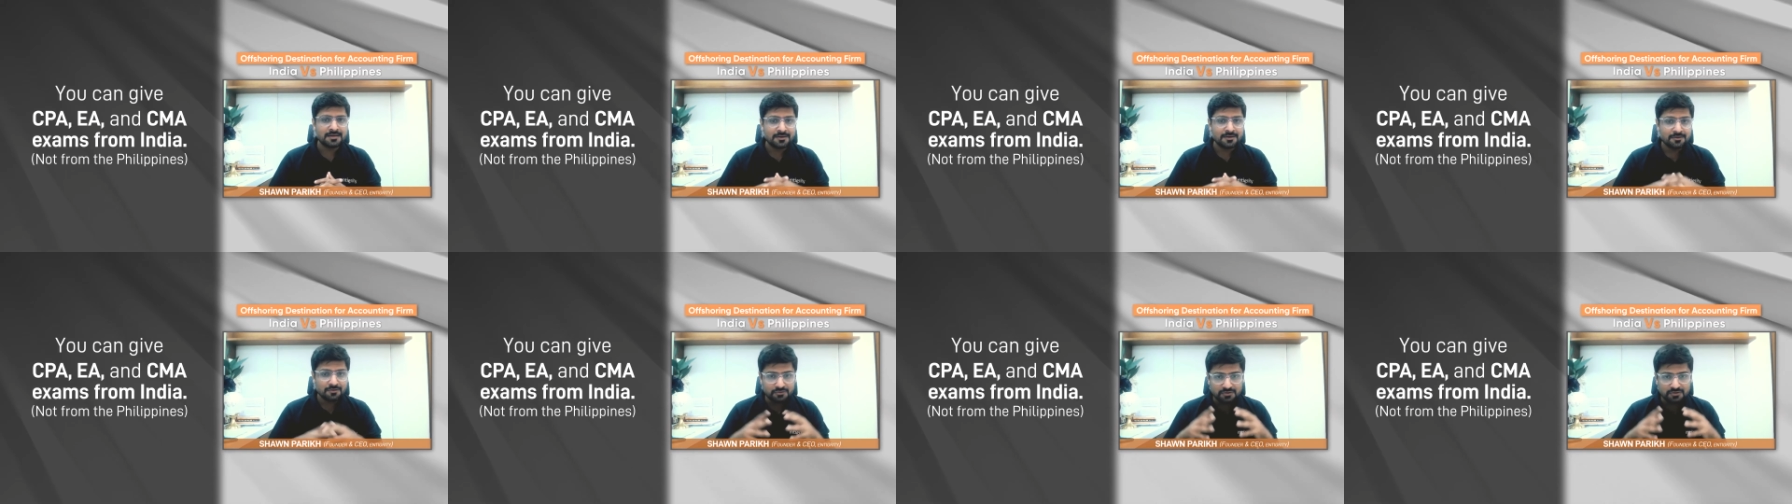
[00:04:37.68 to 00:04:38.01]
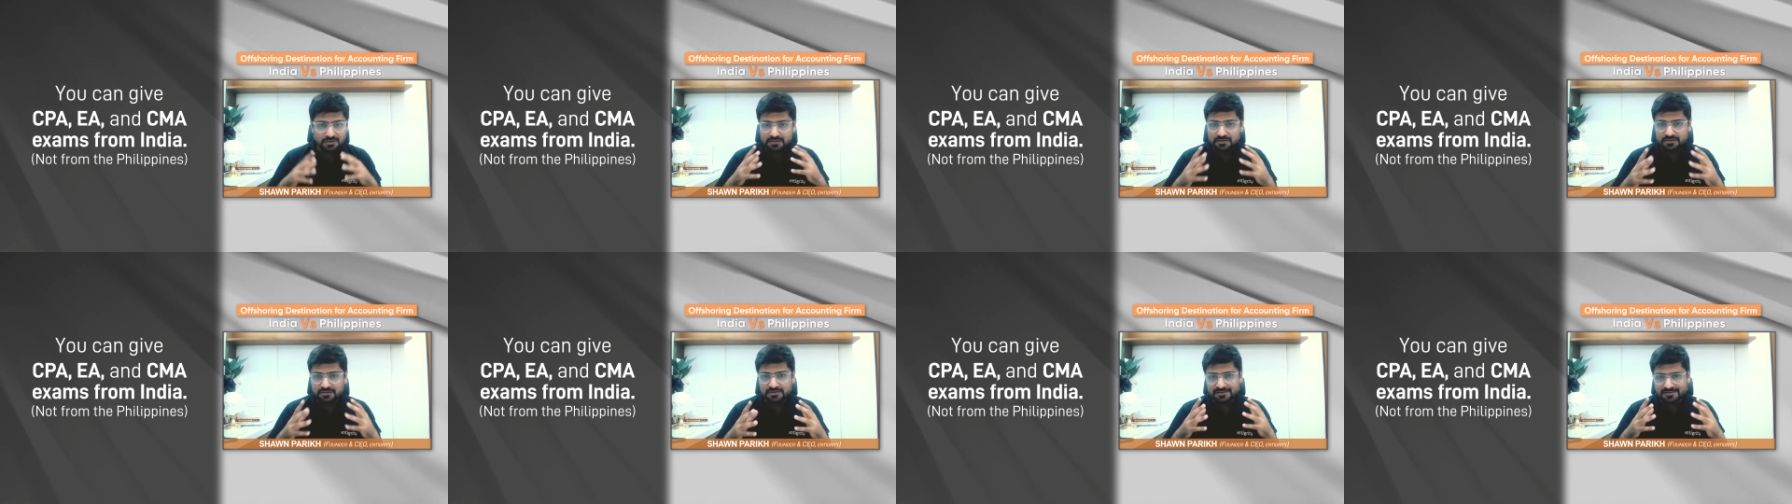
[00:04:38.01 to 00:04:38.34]
So
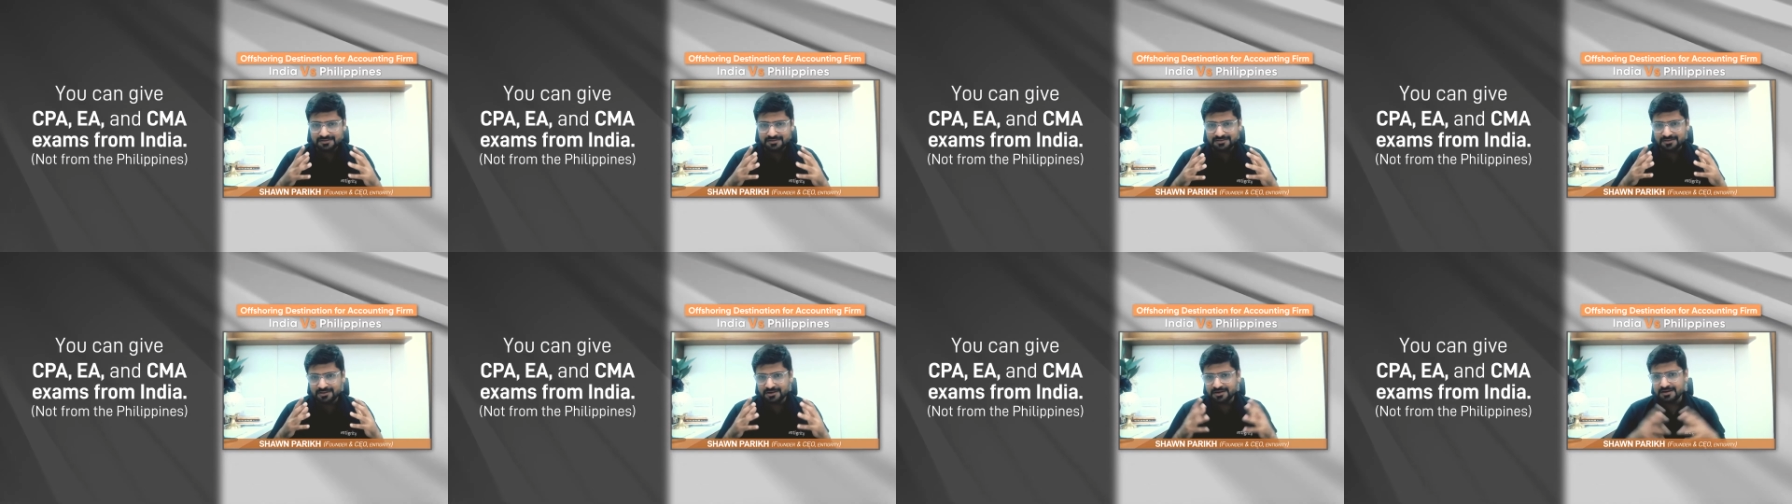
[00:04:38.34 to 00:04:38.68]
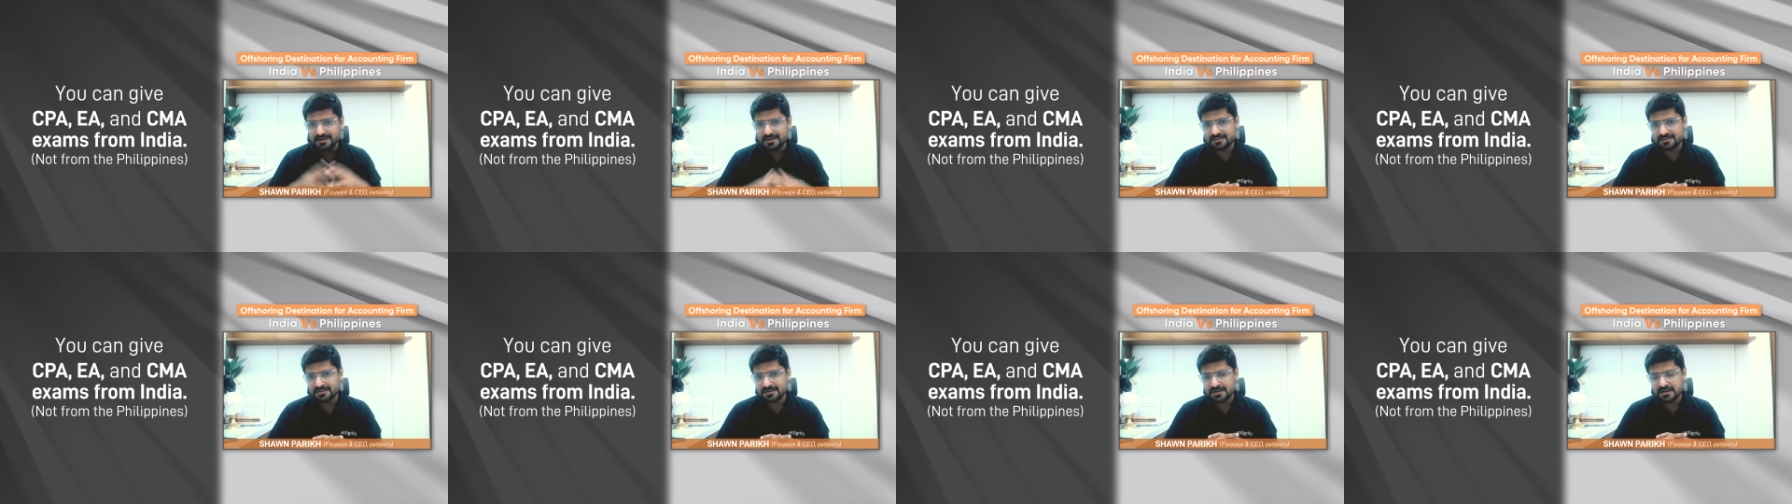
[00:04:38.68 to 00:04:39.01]
these three
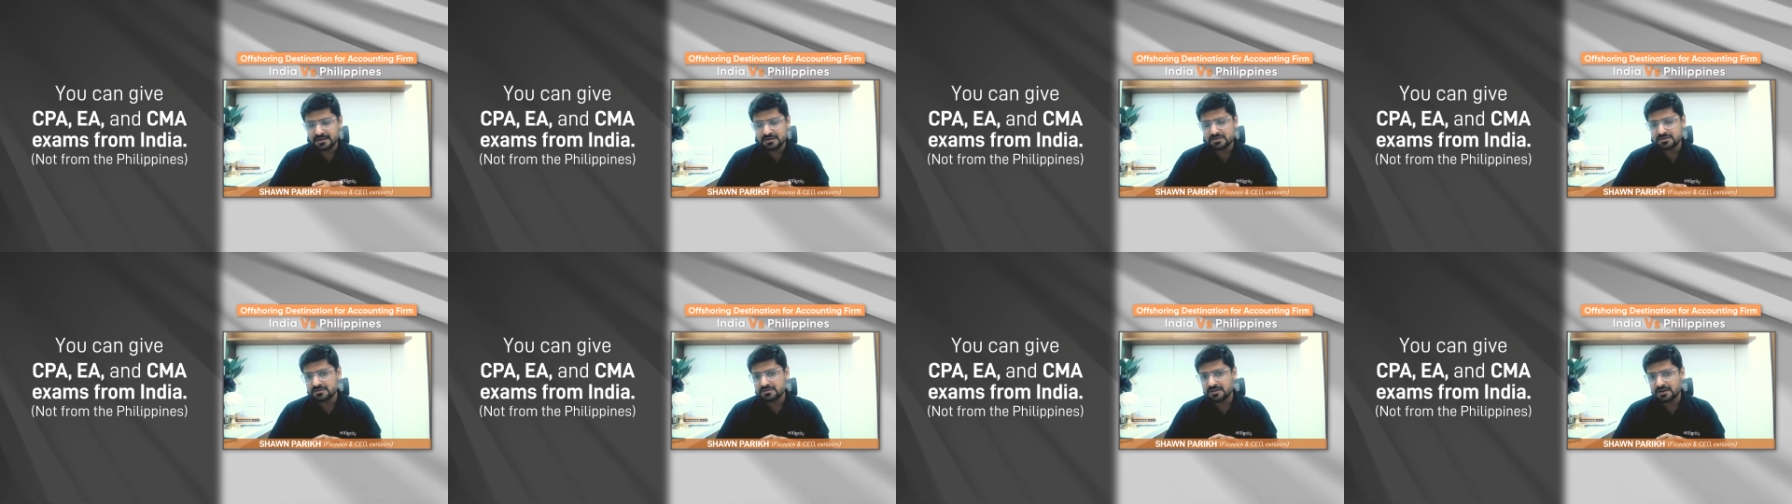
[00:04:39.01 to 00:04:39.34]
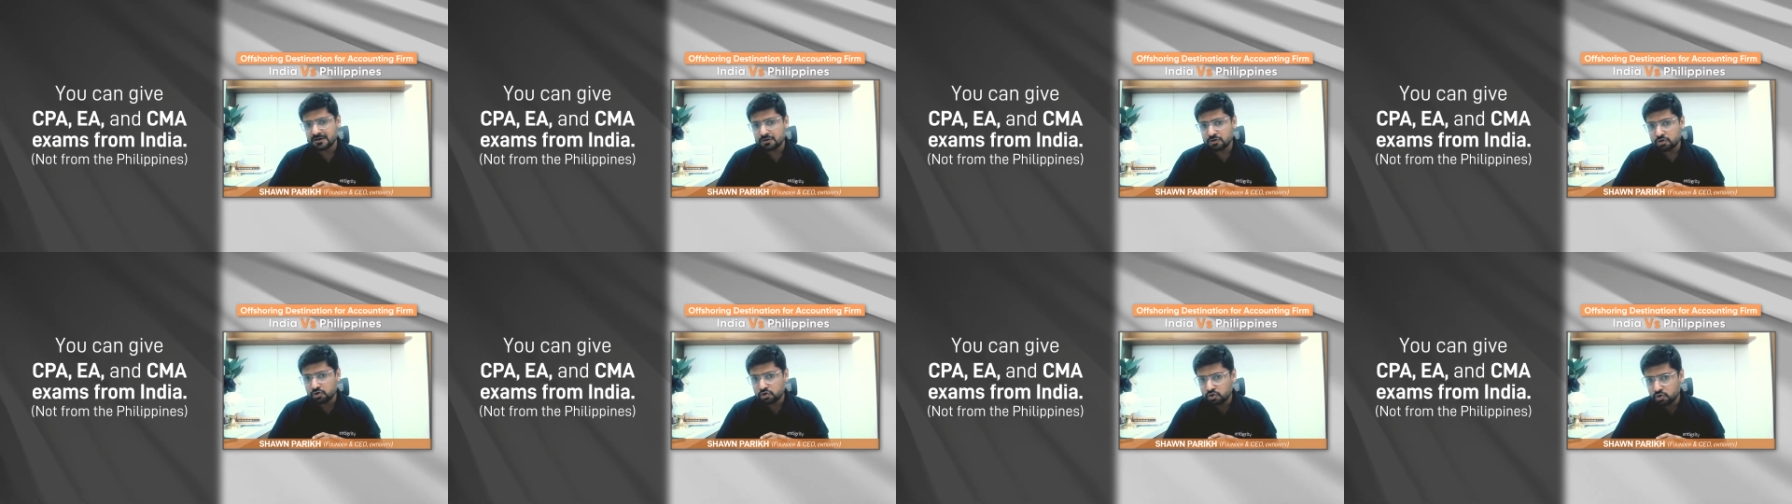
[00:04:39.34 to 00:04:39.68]
designations
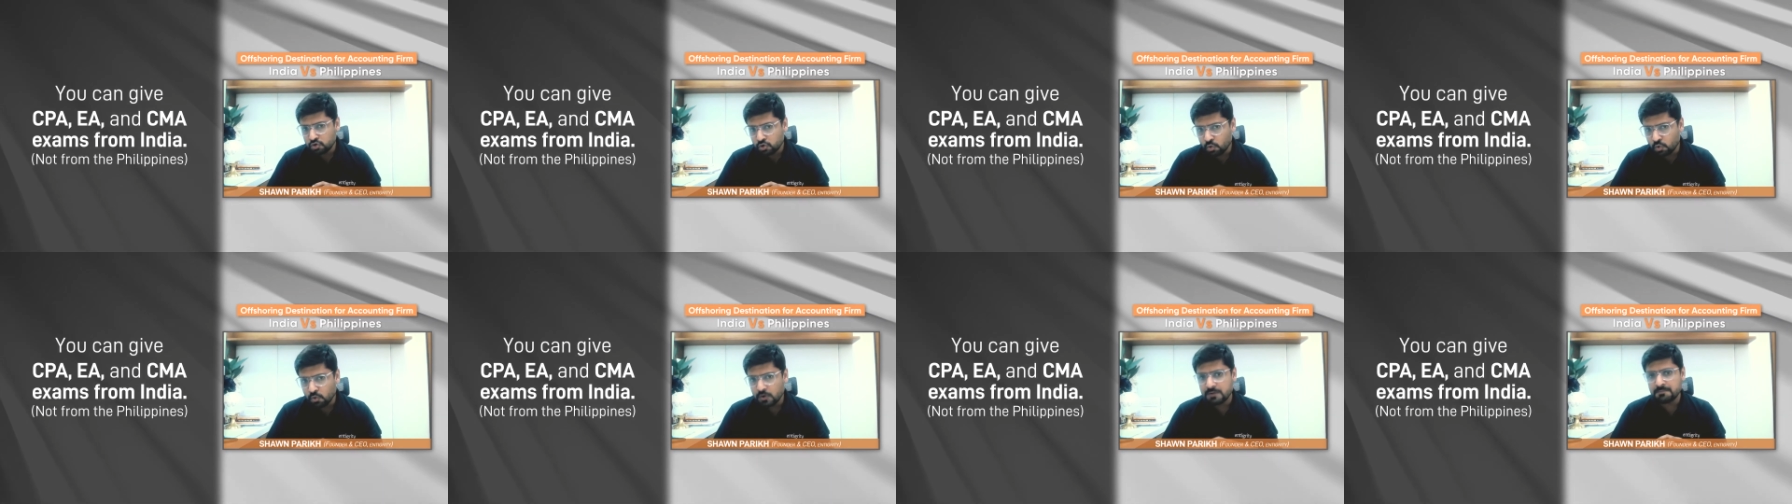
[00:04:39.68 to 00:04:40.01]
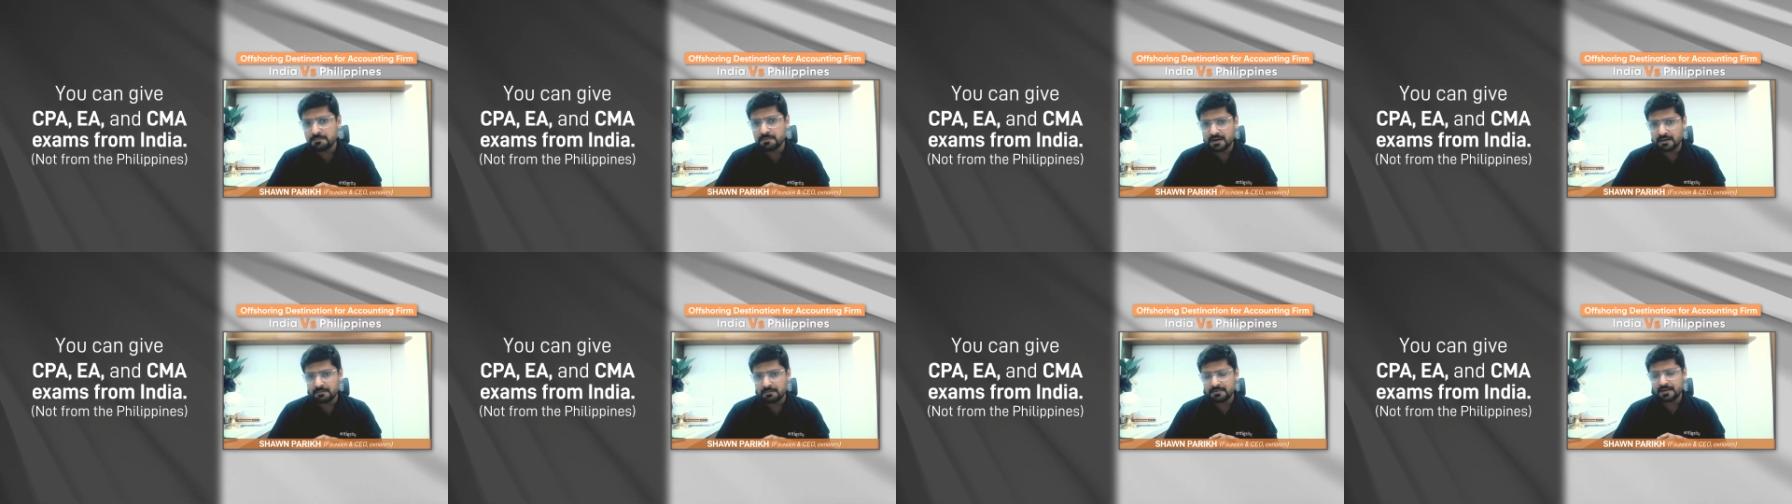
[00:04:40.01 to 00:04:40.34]
are truly
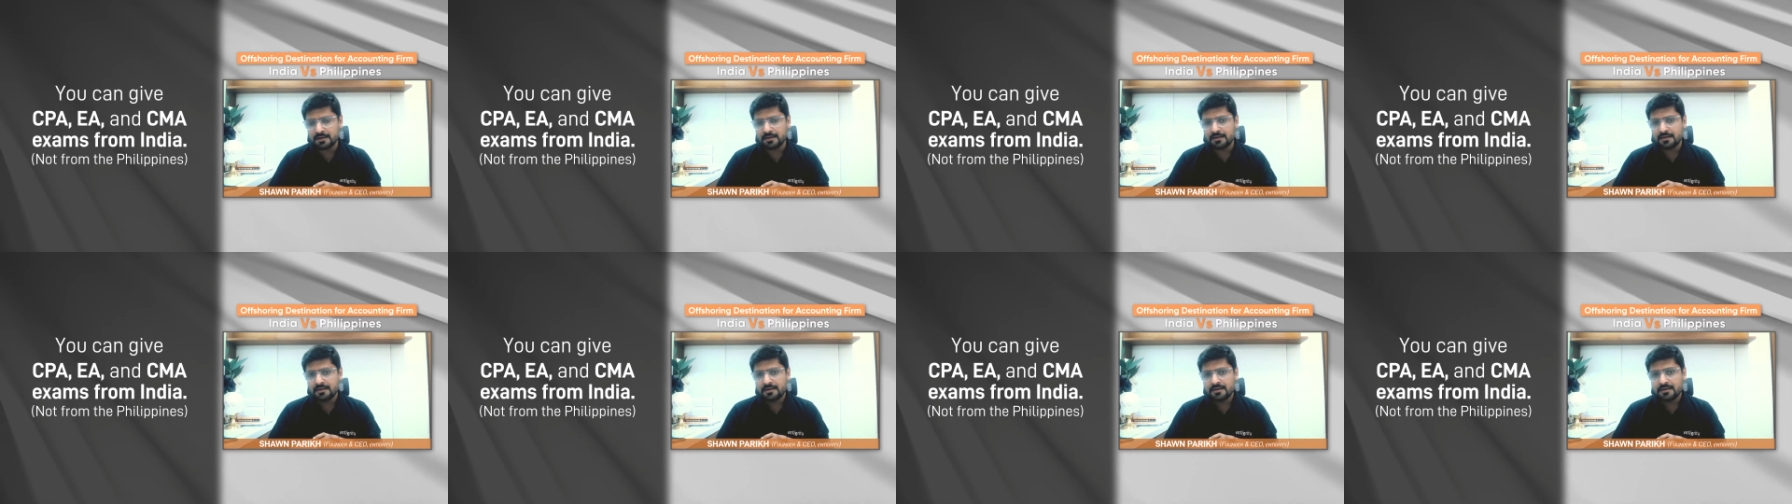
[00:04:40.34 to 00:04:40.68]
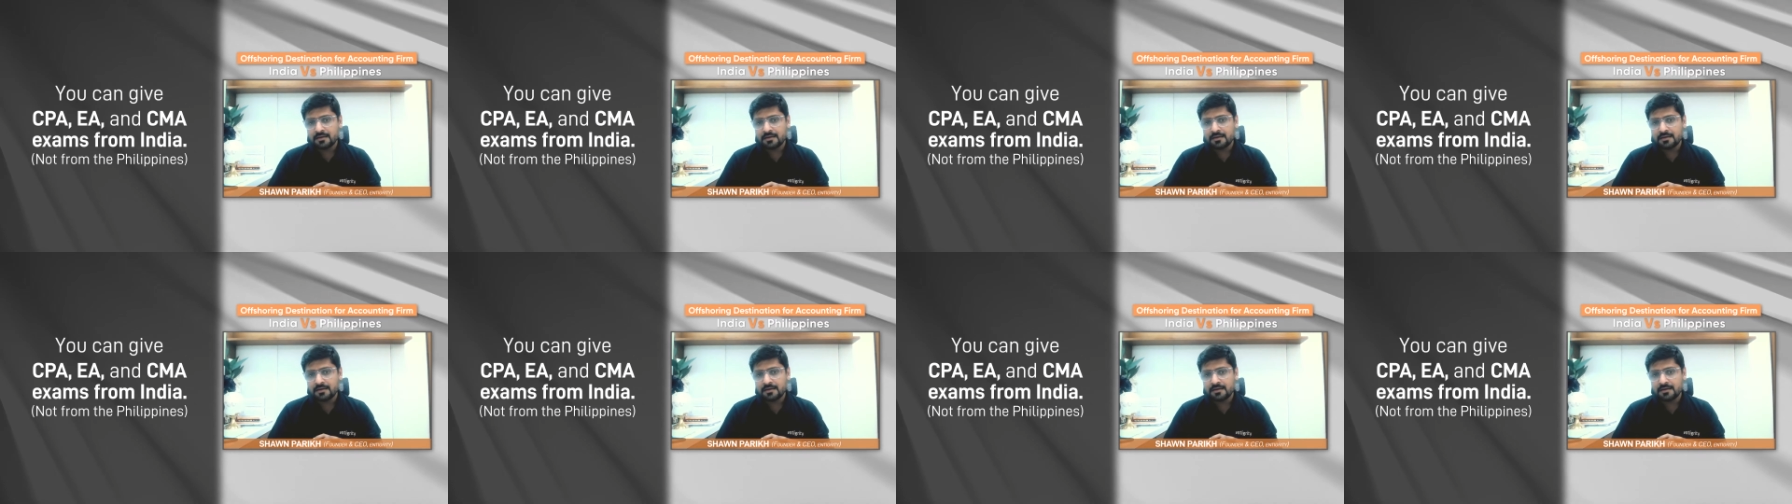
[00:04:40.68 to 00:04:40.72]
becoming